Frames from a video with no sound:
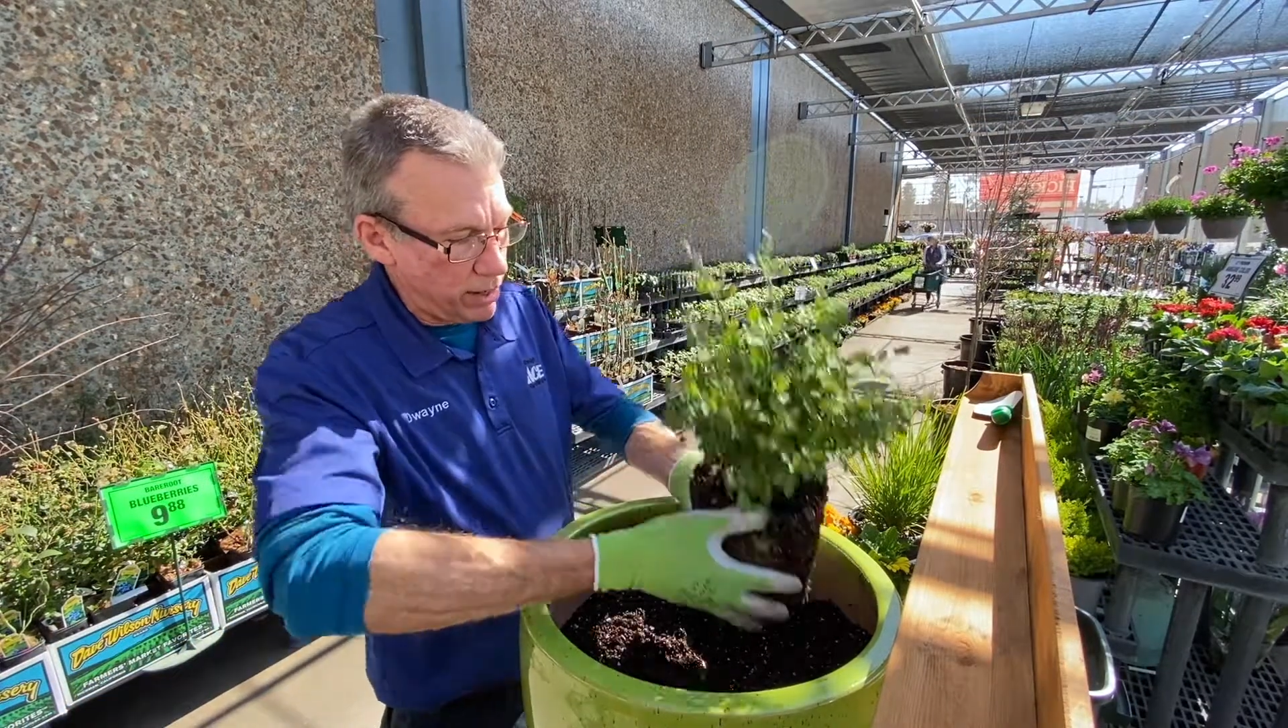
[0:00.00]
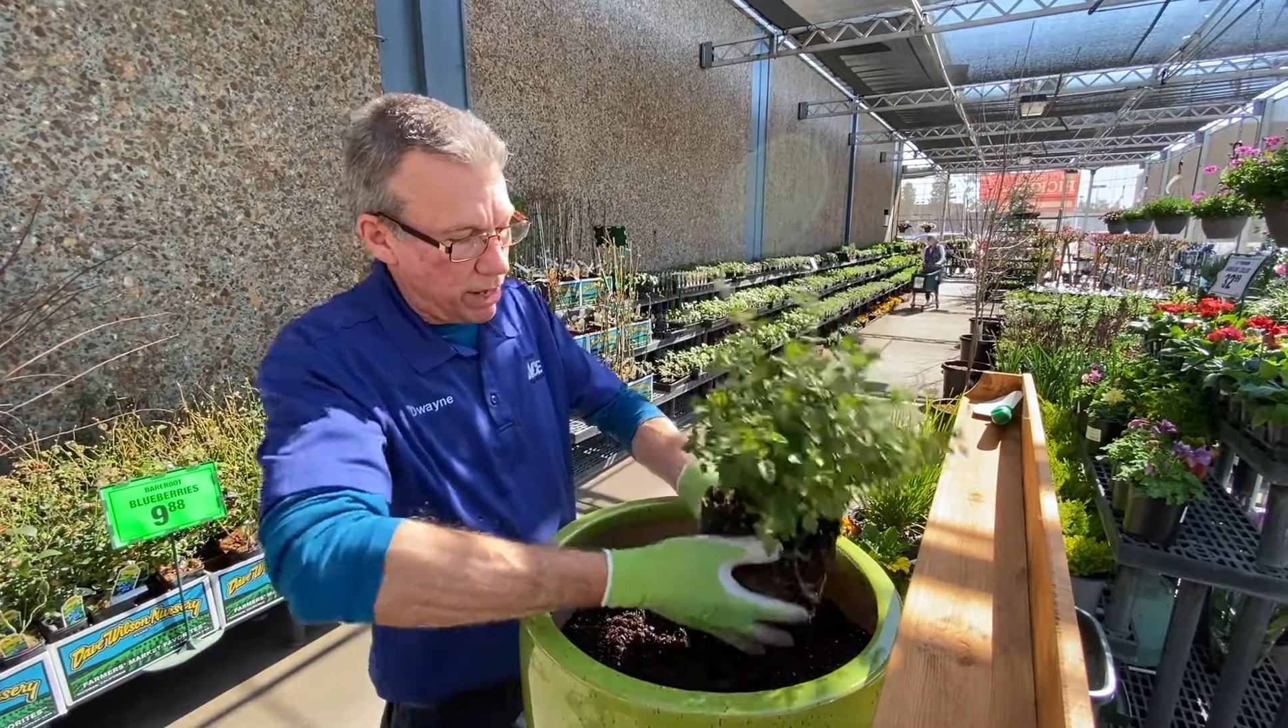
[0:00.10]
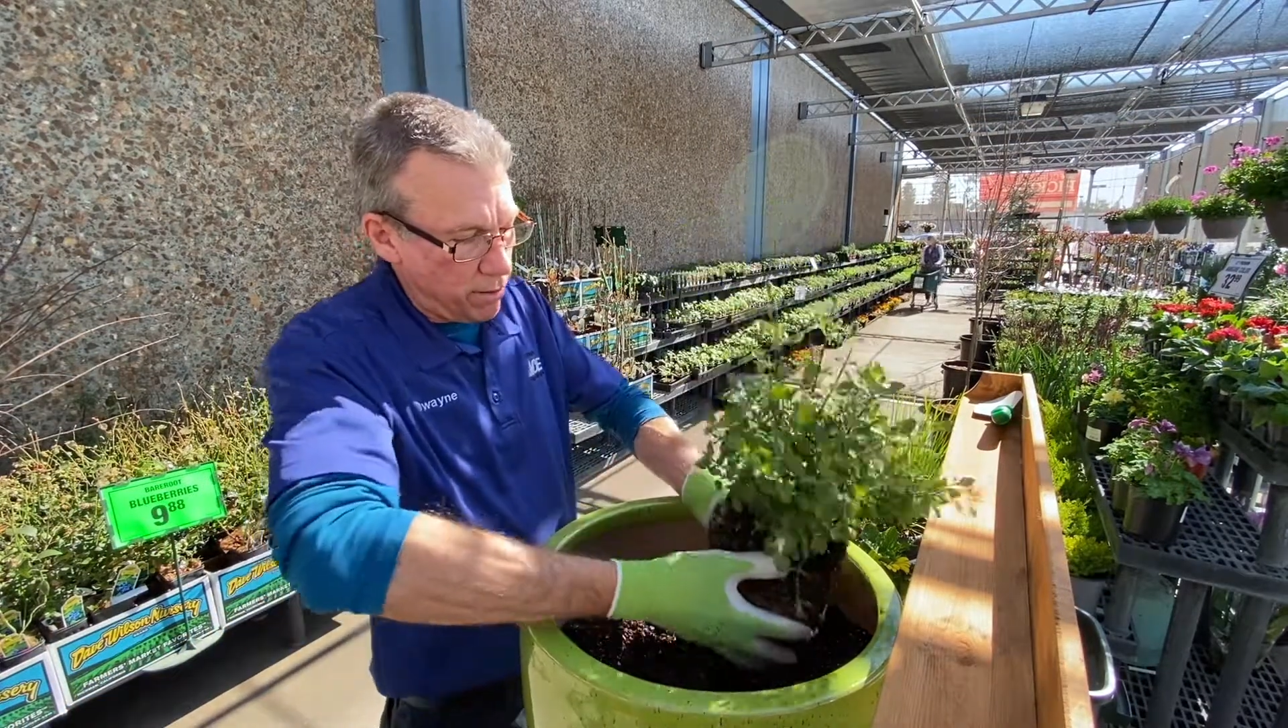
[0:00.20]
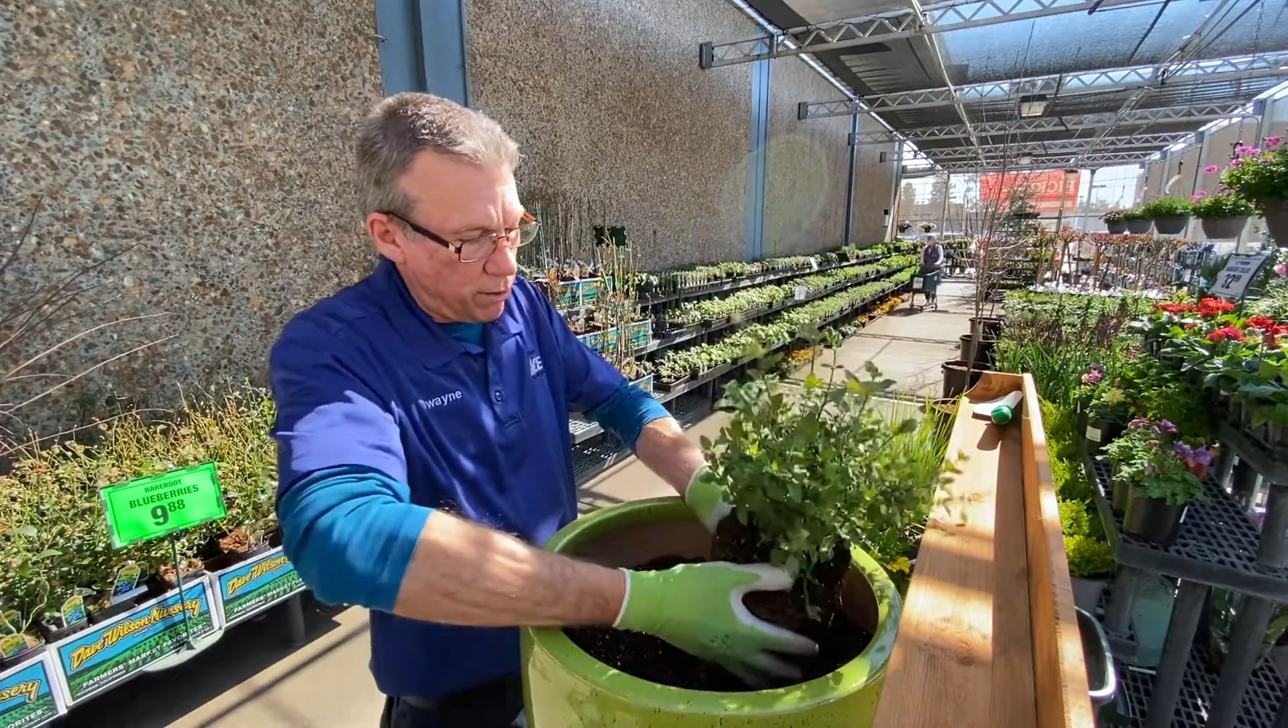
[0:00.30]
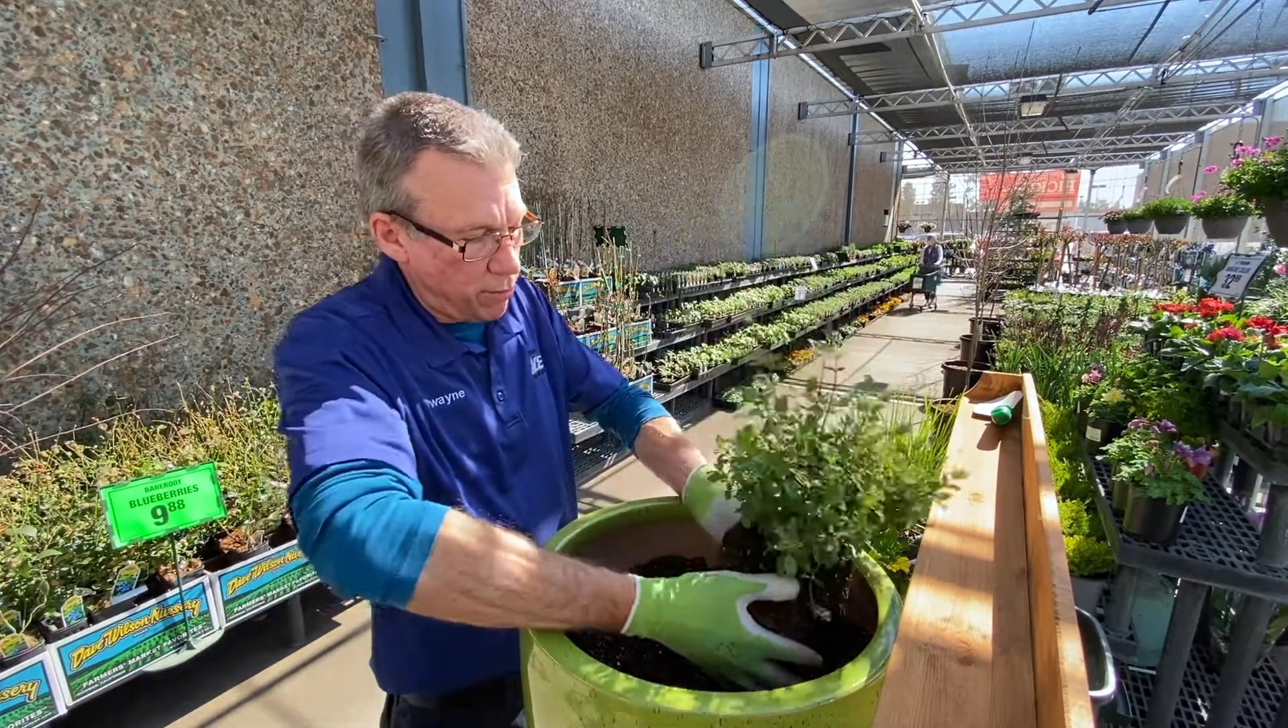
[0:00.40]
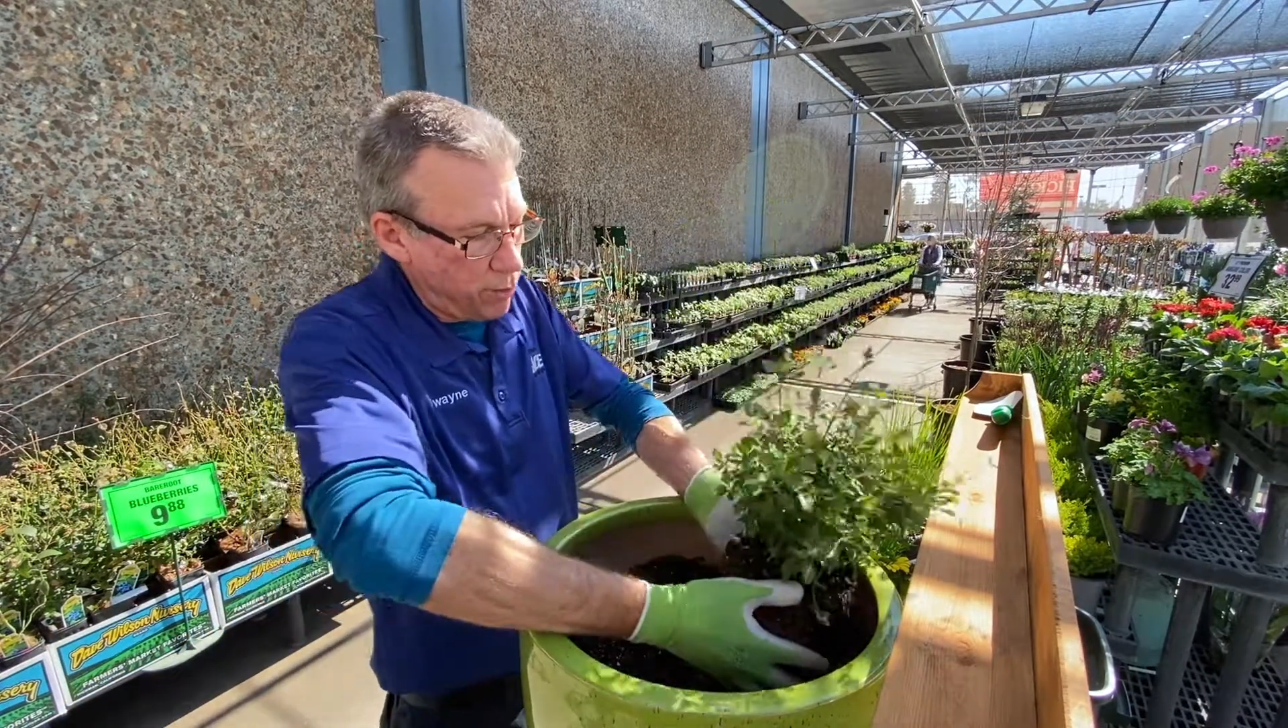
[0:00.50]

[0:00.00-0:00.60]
level for